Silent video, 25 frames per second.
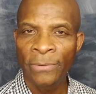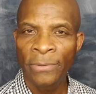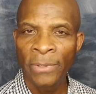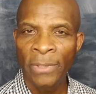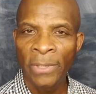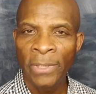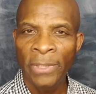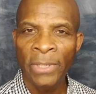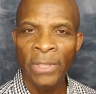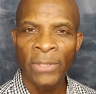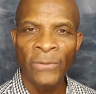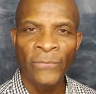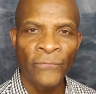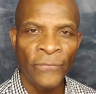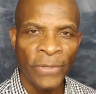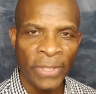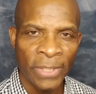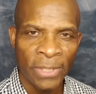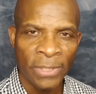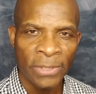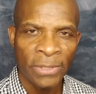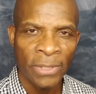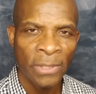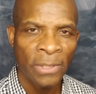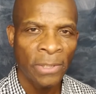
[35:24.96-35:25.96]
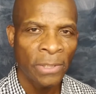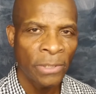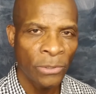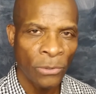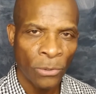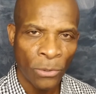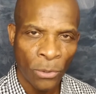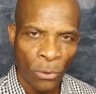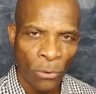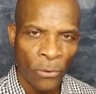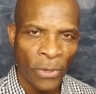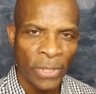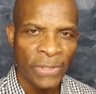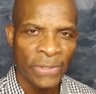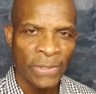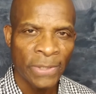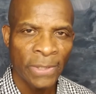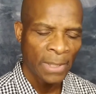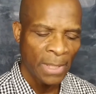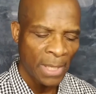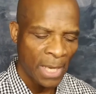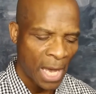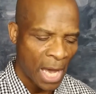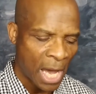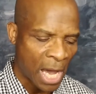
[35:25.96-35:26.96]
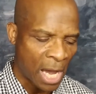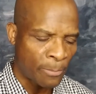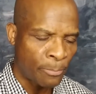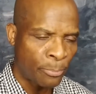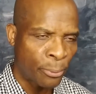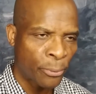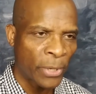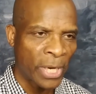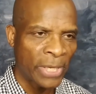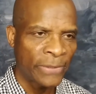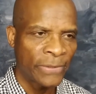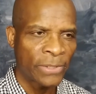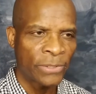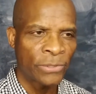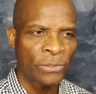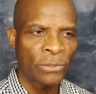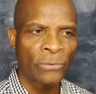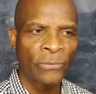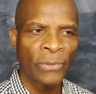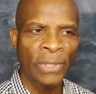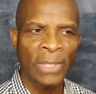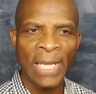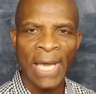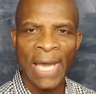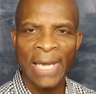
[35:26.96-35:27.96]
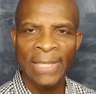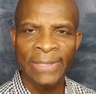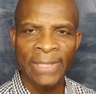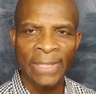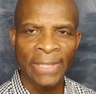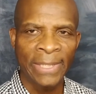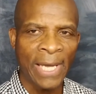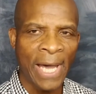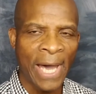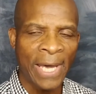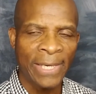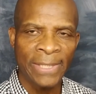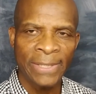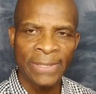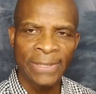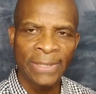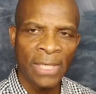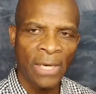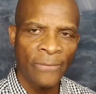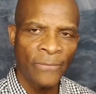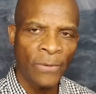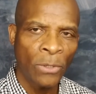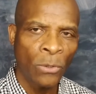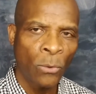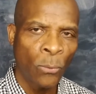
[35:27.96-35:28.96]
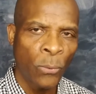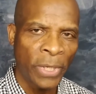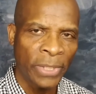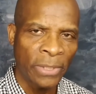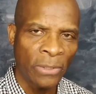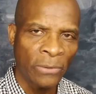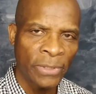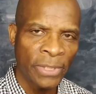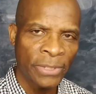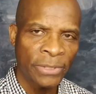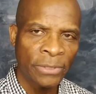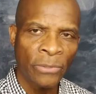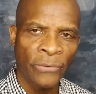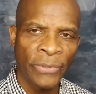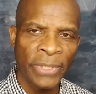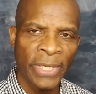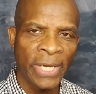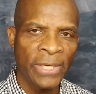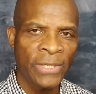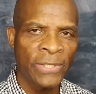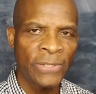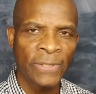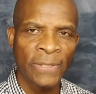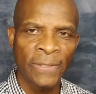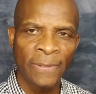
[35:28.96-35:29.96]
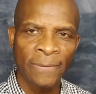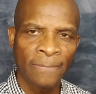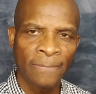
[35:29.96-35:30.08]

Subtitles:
could finish your course. I pray that you realize that God has never quit on his creation.